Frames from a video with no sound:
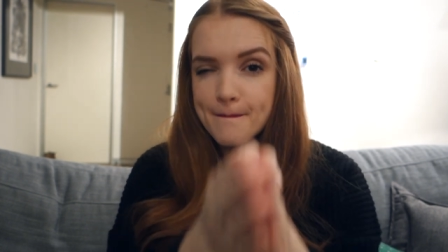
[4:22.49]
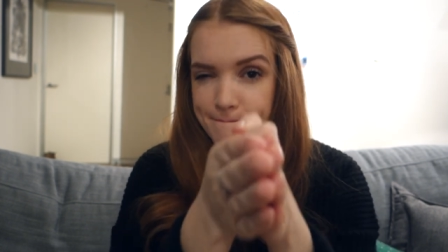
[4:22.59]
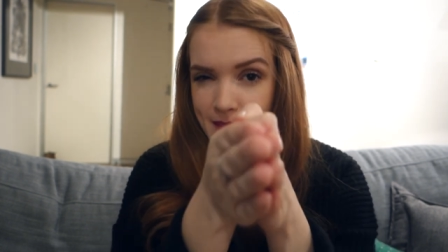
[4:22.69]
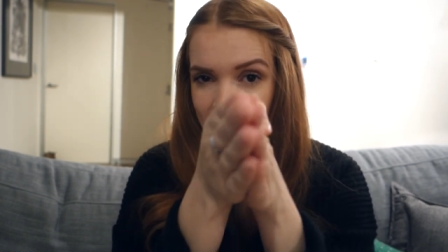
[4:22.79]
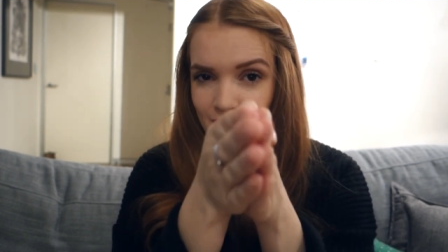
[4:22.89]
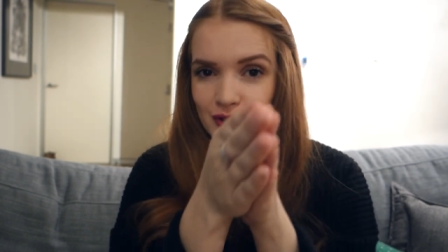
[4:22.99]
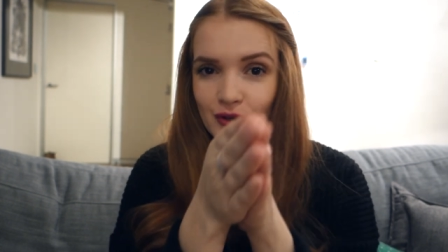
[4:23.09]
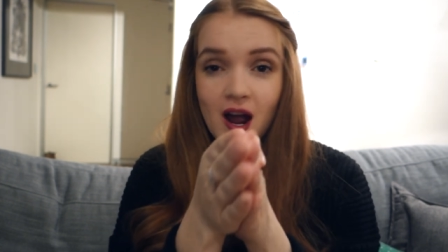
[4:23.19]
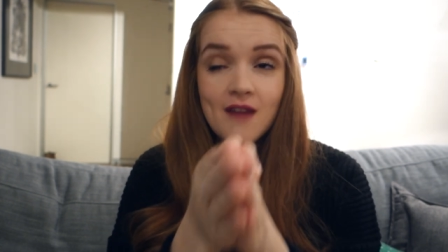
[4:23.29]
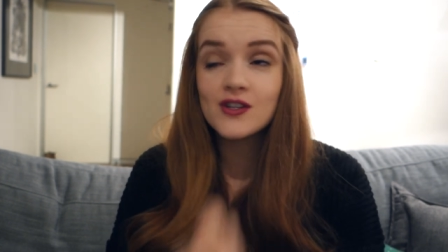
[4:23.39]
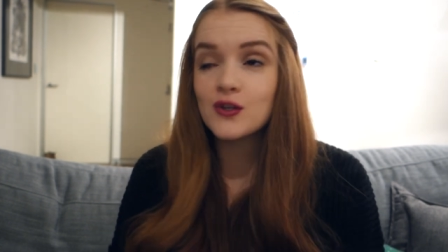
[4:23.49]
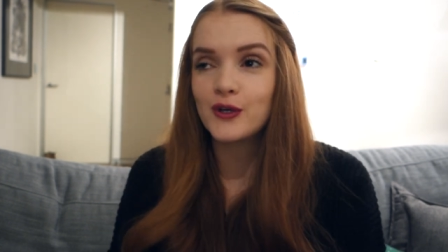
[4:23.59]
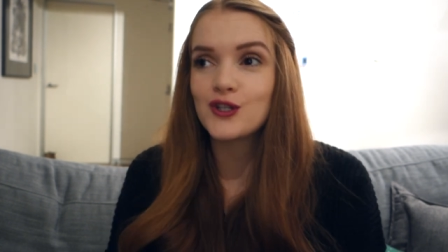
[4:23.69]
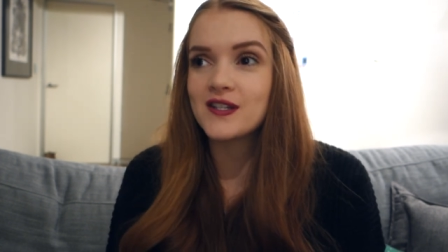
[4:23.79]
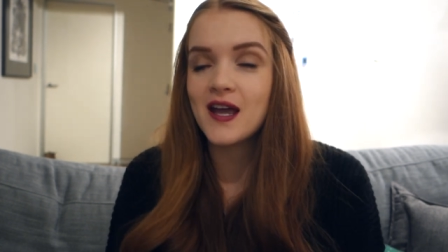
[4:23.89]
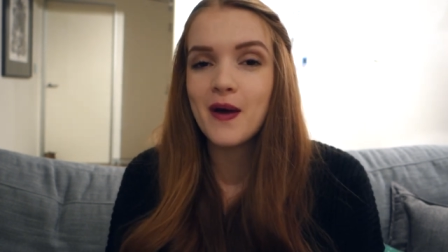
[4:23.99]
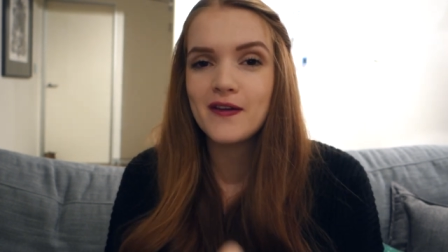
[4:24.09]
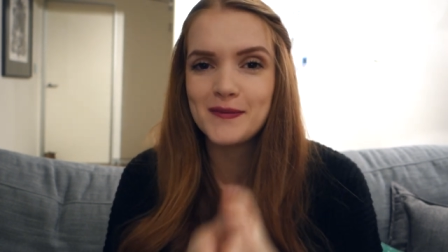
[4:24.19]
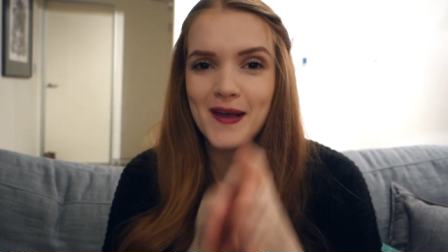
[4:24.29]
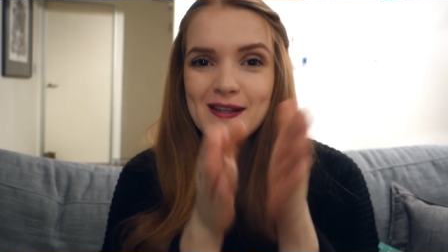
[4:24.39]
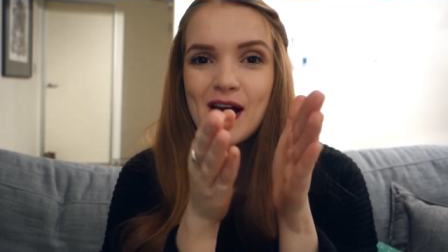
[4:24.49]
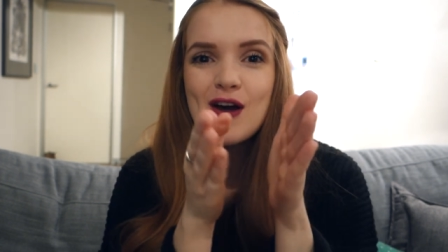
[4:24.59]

meant to, I have so much to say about this place.